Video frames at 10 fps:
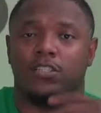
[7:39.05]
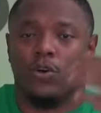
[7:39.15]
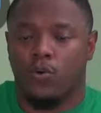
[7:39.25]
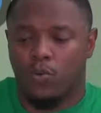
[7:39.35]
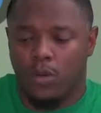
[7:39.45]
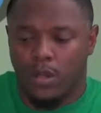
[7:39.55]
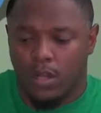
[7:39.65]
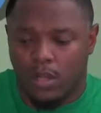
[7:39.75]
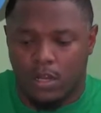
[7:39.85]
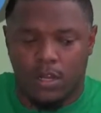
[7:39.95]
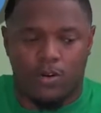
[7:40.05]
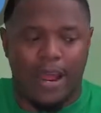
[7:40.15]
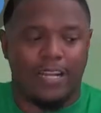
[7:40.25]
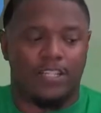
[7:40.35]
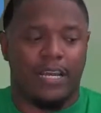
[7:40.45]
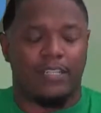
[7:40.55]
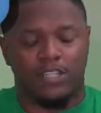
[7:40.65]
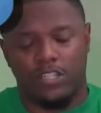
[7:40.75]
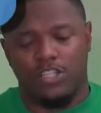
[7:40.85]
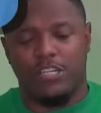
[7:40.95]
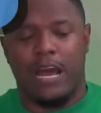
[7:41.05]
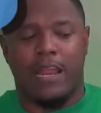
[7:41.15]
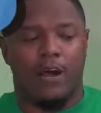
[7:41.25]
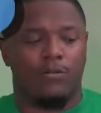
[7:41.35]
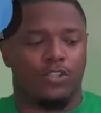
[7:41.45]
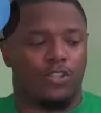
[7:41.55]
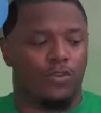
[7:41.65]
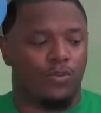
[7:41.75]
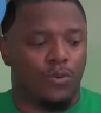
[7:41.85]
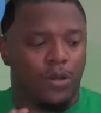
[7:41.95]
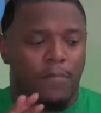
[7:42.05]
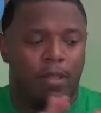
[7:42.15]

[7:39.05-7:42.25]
So congratulations and shout out to